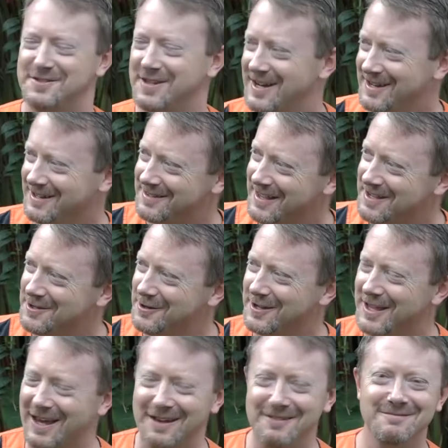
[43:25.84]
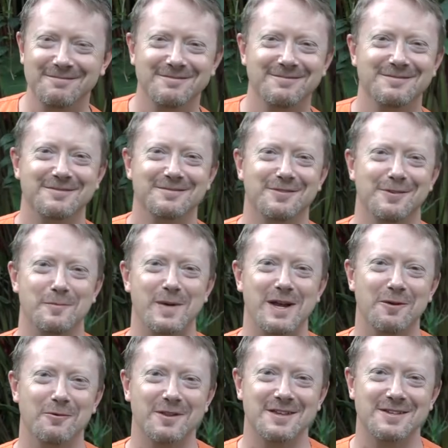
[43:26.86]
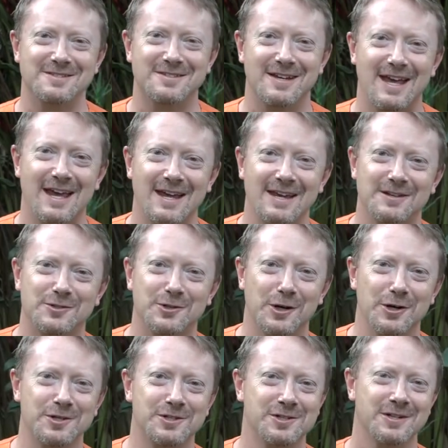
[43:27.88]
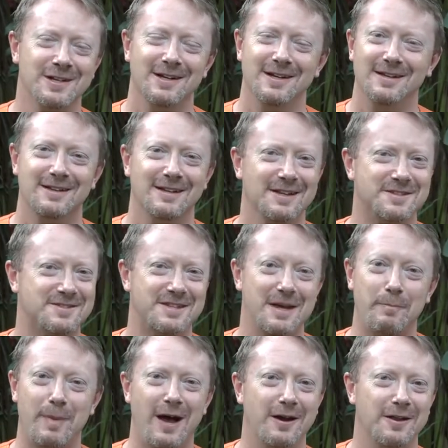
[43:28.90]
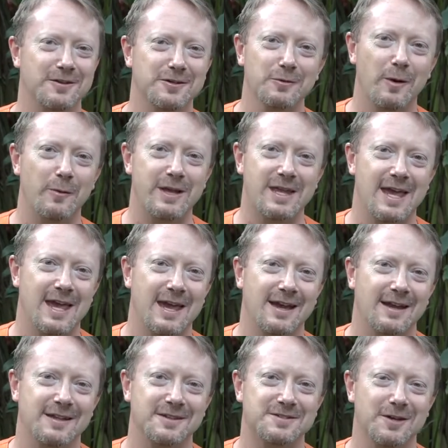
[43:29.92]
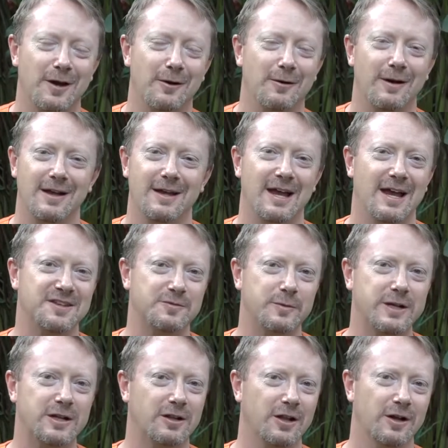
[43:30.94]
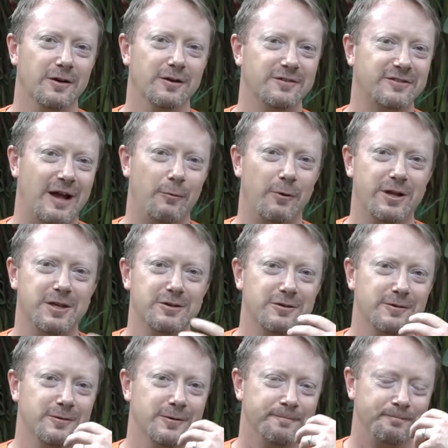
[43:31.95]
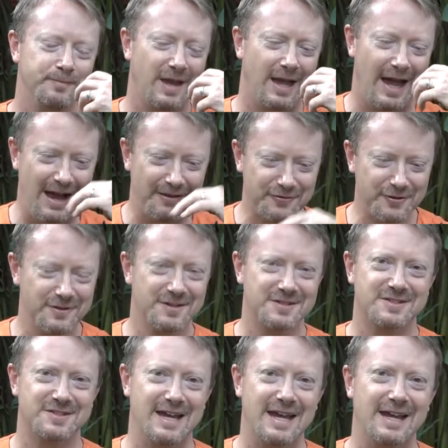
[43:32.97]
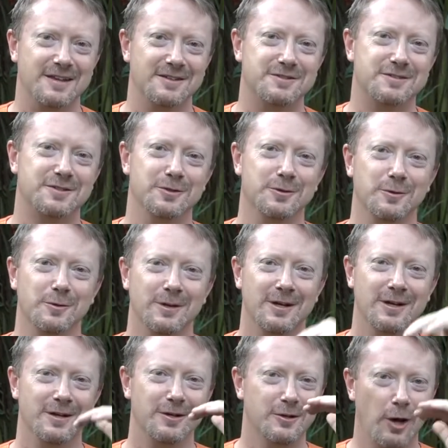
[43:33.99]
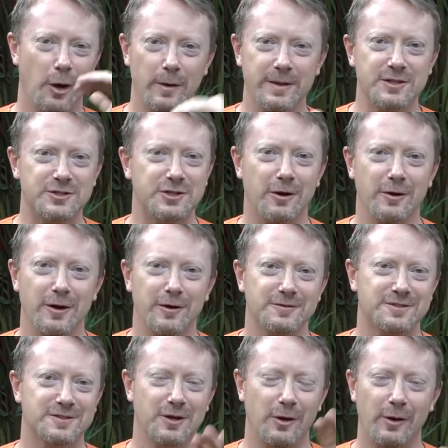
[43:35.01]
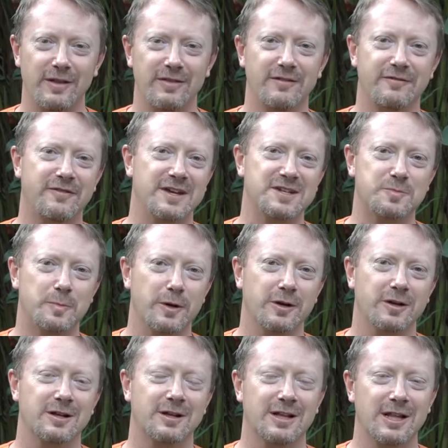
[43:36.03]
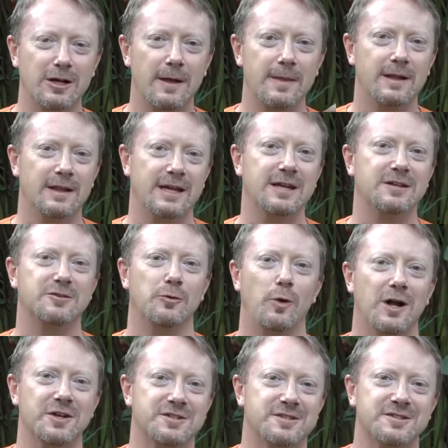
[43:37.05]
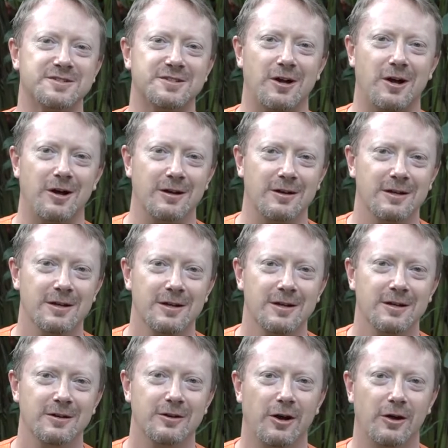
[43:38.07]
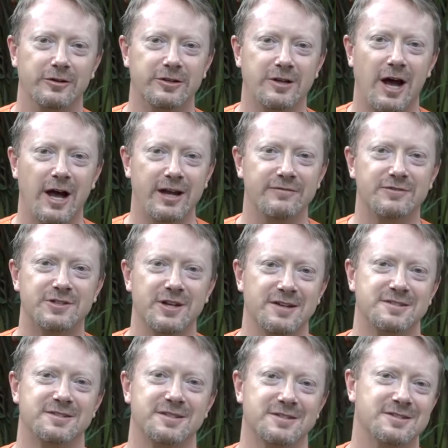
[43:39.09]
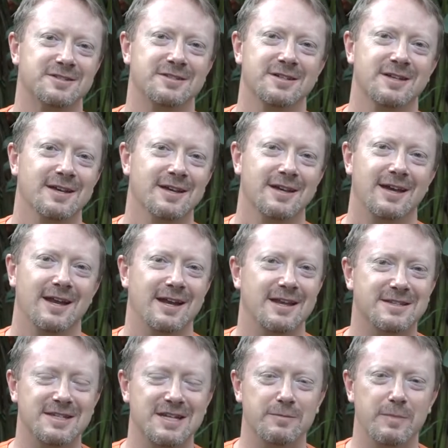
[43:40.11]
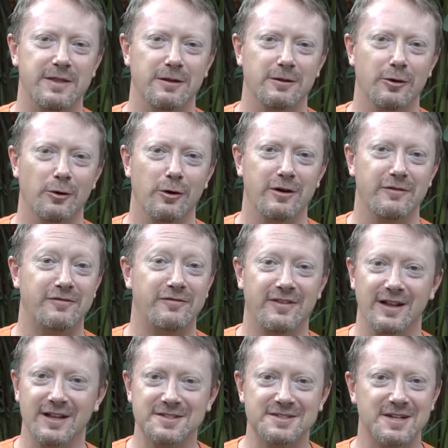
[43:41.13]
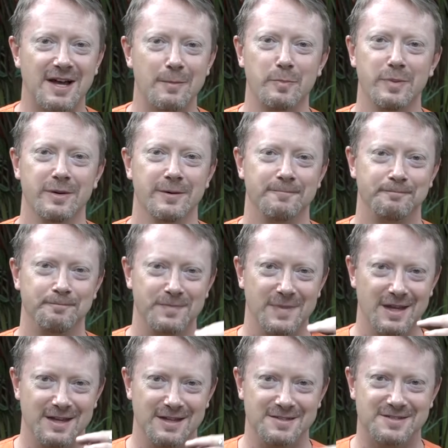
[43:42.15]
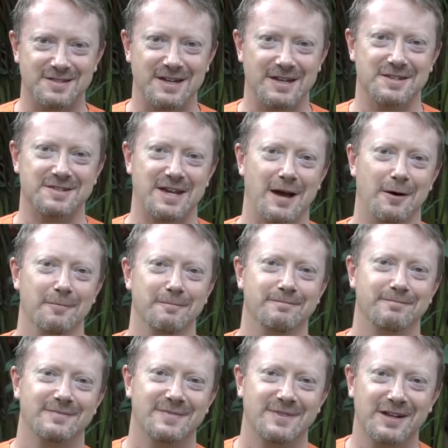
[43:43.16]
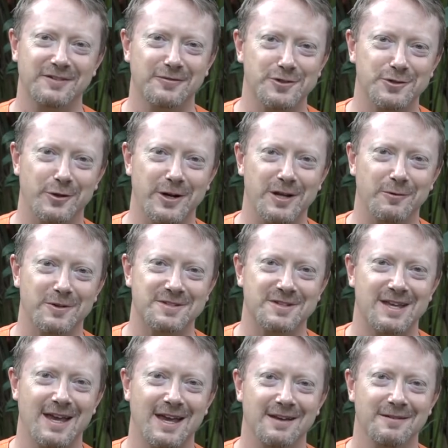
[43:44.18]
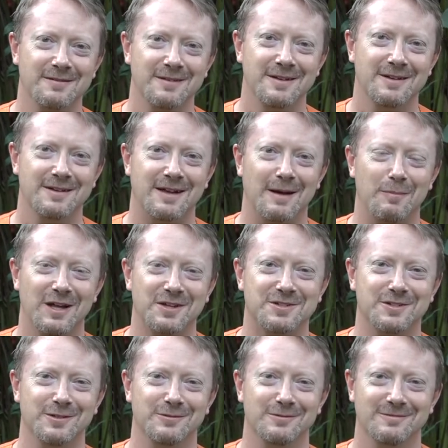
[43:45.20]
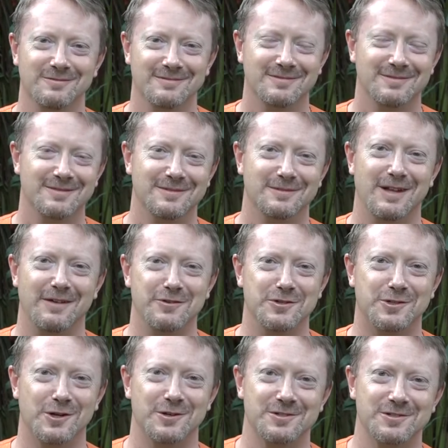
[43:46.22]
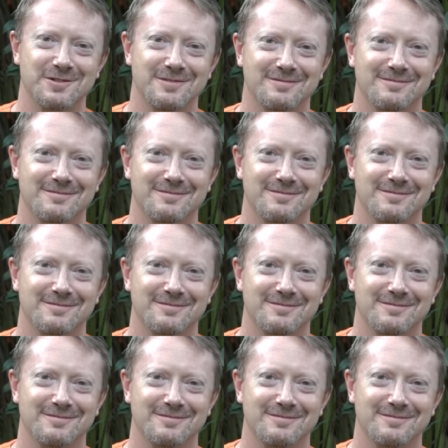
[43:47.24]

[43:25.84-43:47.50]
Sonny, thank you again for being with us today in church. Let's step out and do what we can. And so as we close, I want you, after this ends, to go in the show notes, go on the Facebook, click on the link to watch this song called God of Justice. And indeed, may the Lord fill us up and send us out. Thanks for joining once again. God bless you. Love you, church.